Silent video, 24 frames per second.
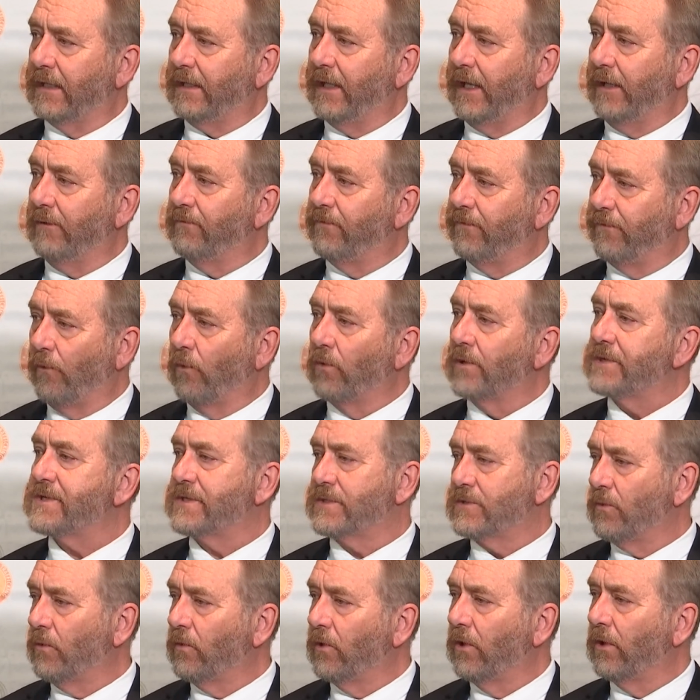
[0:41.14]
and then
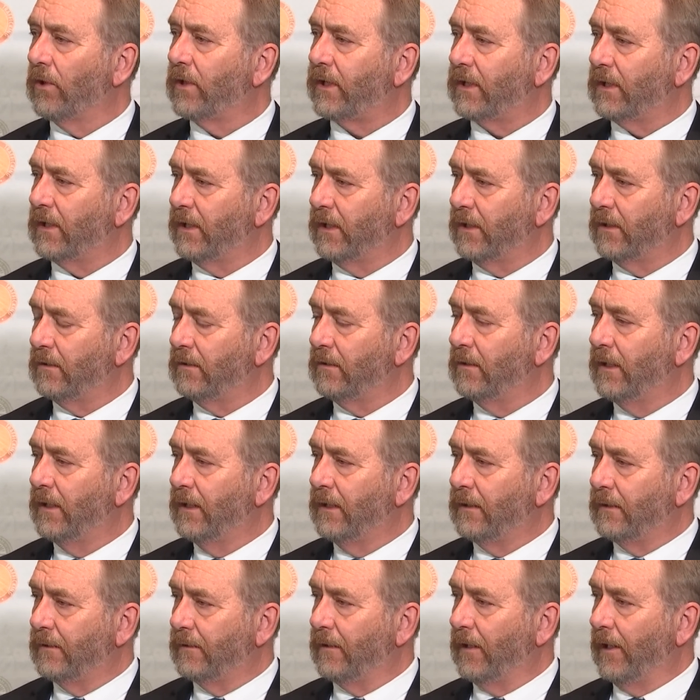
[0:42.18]
forced to work in
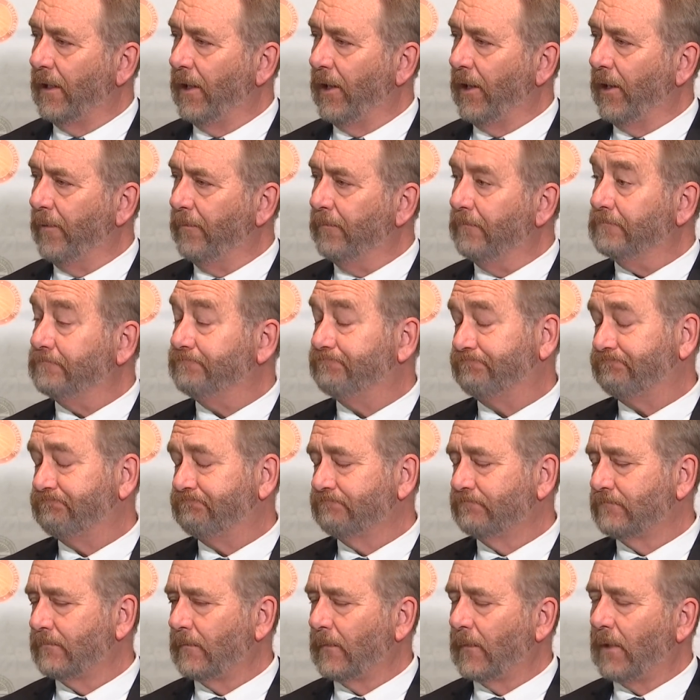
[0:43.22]
uh,
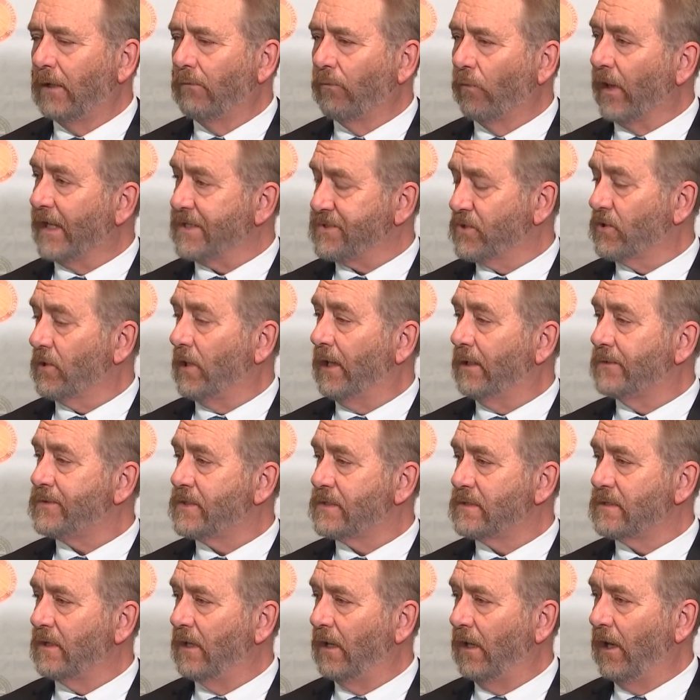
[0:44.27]

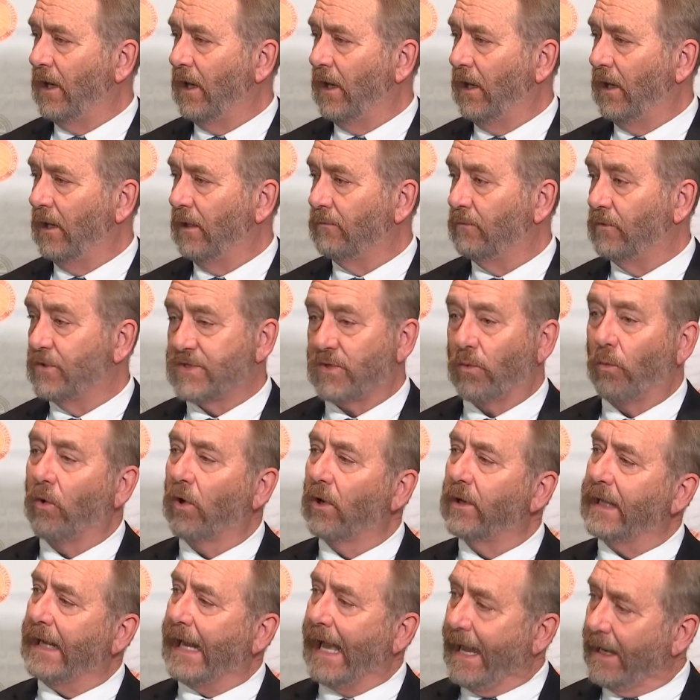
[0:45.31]
restaurants, uh, to
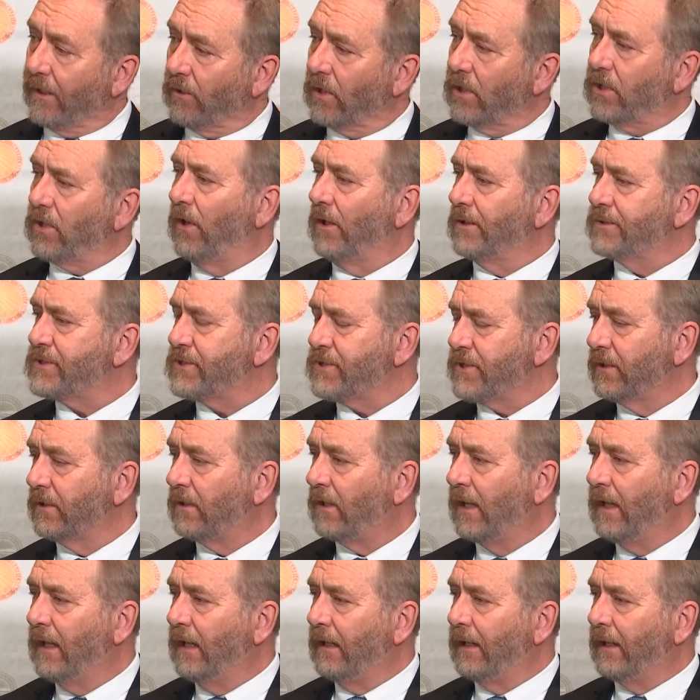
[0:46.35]
work in
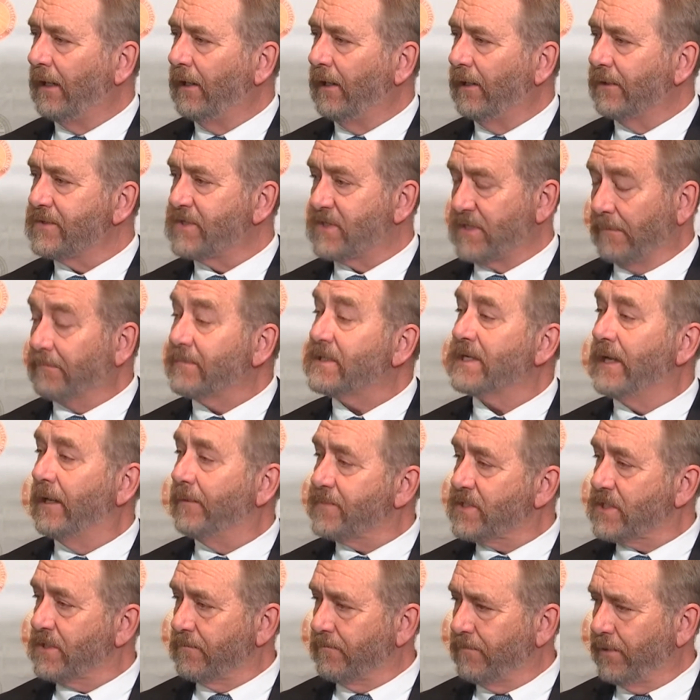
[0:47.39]
agriculture,
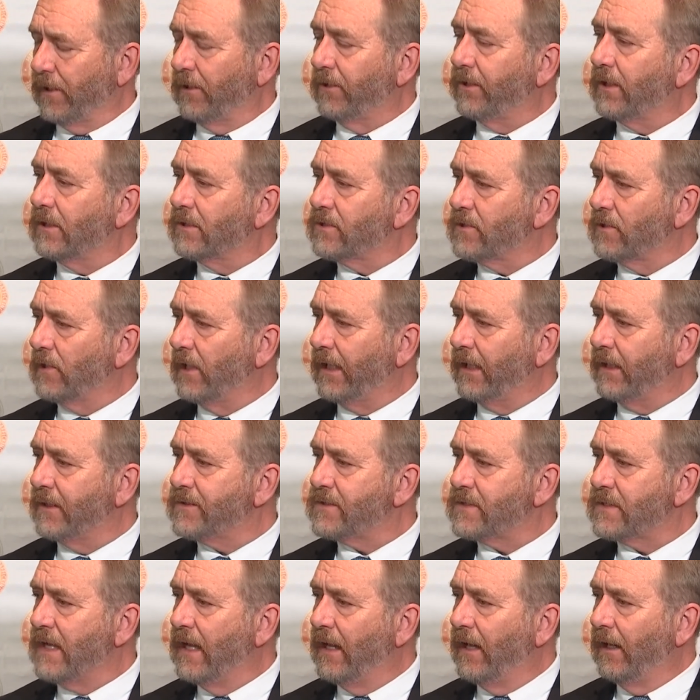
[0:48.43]
sometimes in building
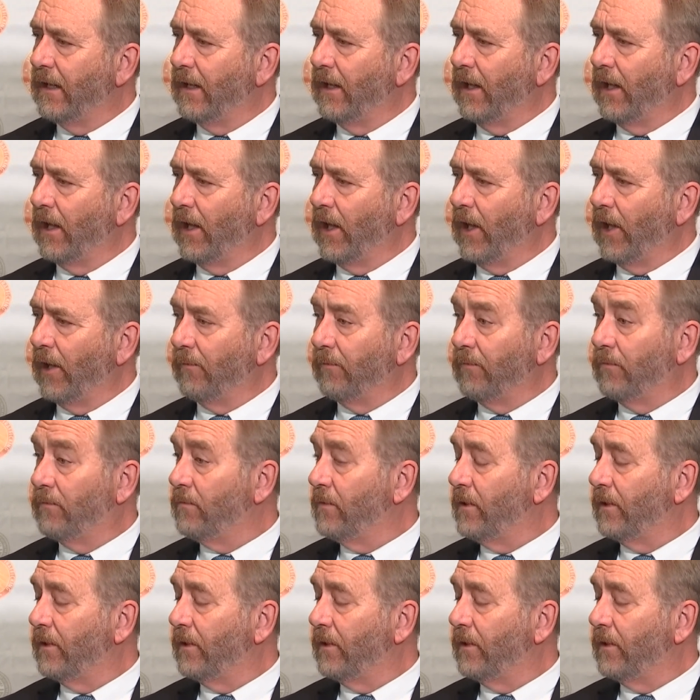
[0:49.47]
trades. Uh,